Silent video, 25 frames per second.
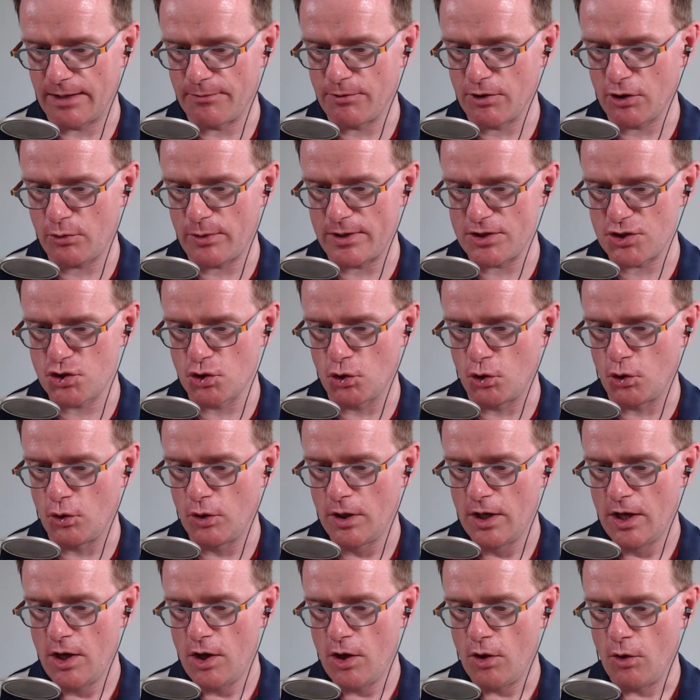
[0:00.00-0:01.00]
I'm not quite
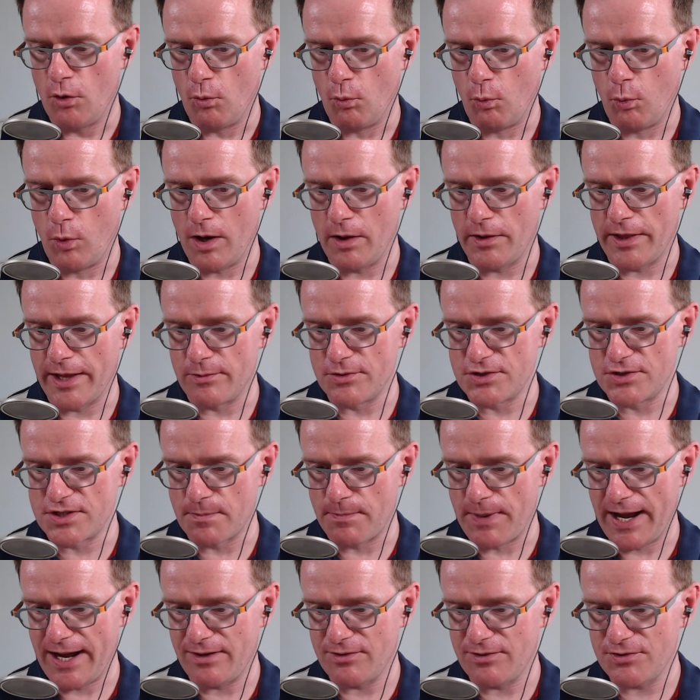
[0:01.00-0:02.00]
sure what that was
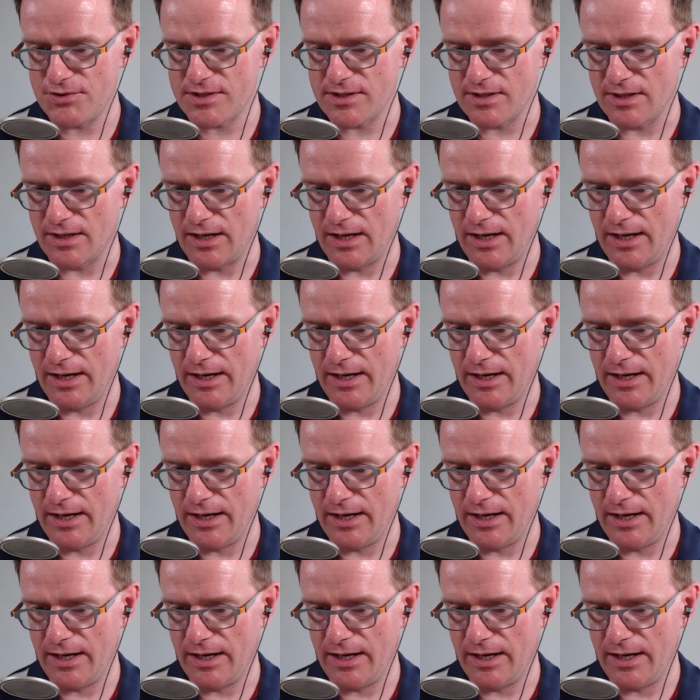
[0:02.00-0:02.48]
about.